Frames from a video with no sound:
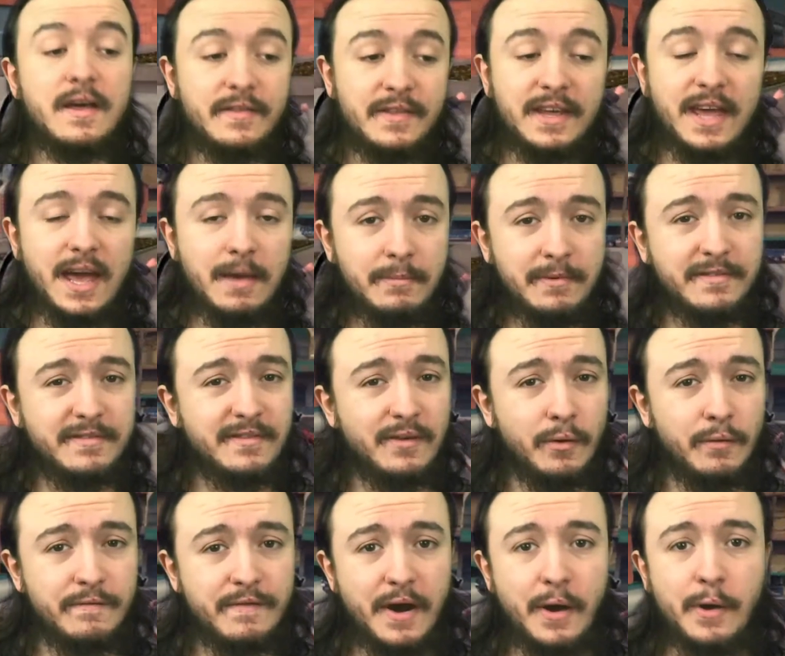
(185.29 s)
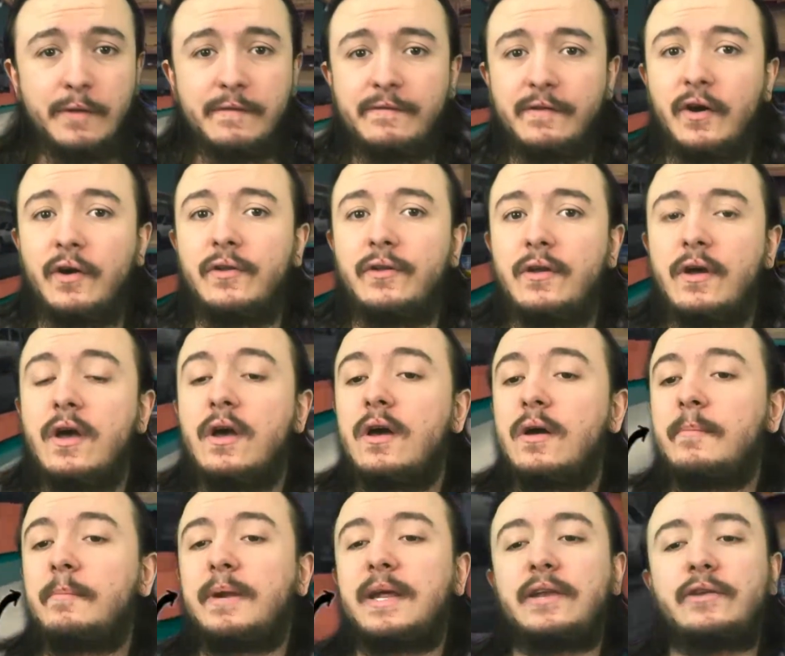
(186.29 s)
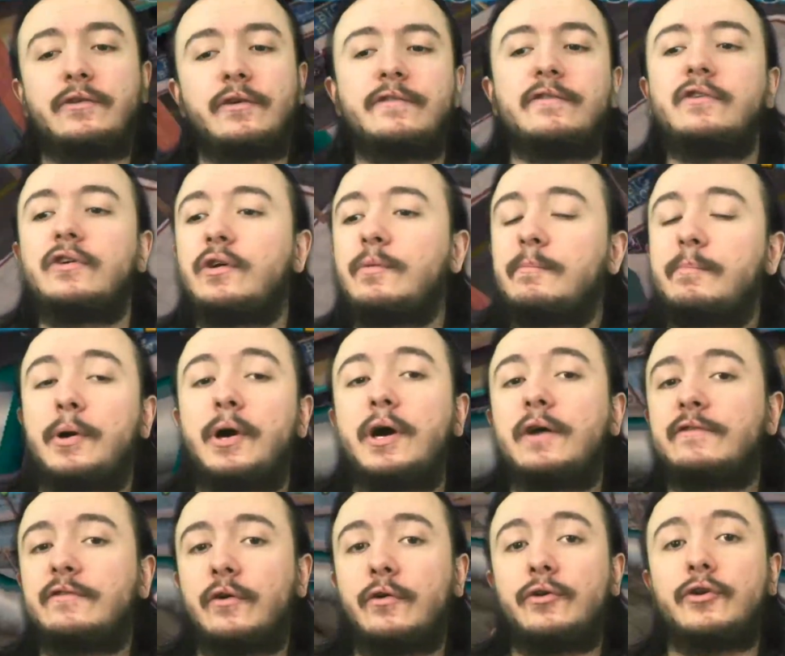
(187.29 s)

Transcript: The game is still very fun, but it doesn't compare to